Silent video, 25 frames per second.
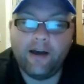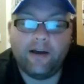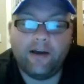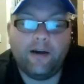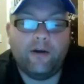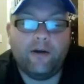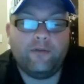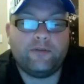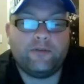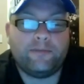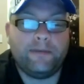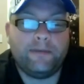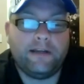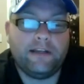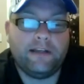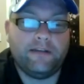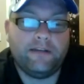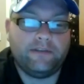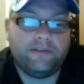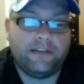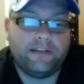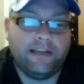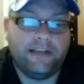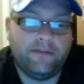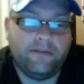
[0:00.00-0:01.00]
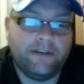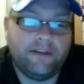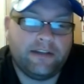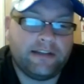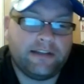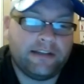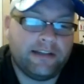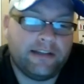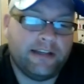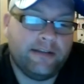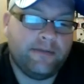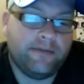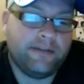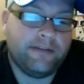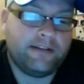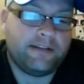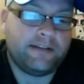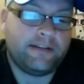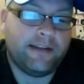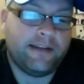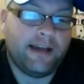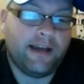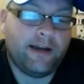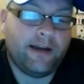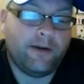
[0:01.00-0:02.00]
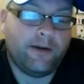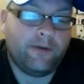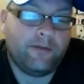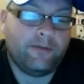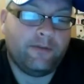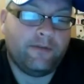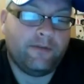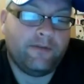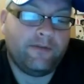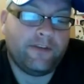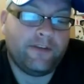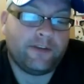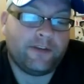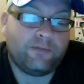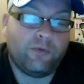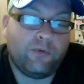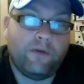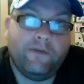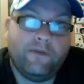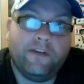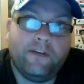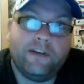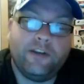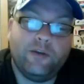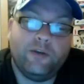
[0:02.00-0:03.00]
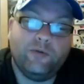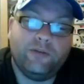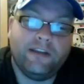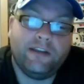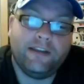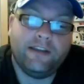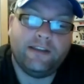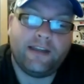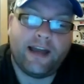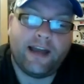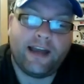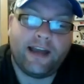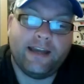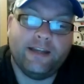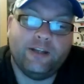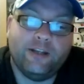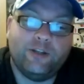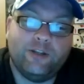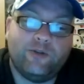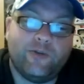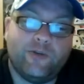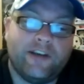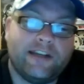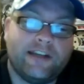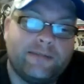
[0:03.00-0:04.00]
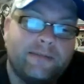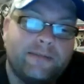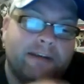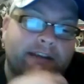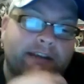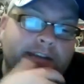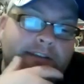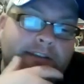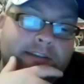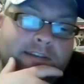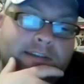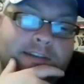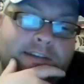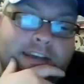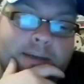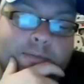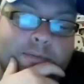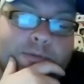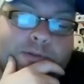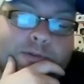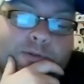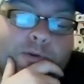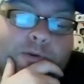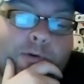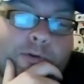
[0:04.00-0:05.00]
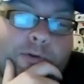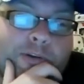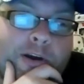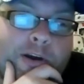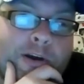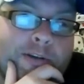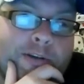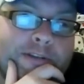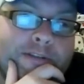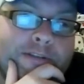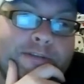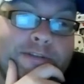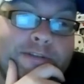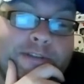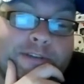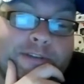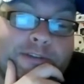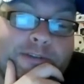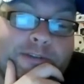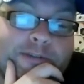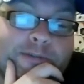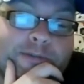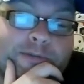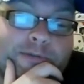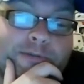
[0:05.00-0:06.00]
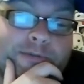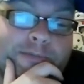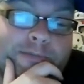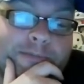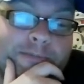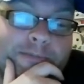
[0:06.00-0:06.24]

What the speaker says: Oh, speaking of TV series, now there's one that you did that intrigues me. It was called Artificial.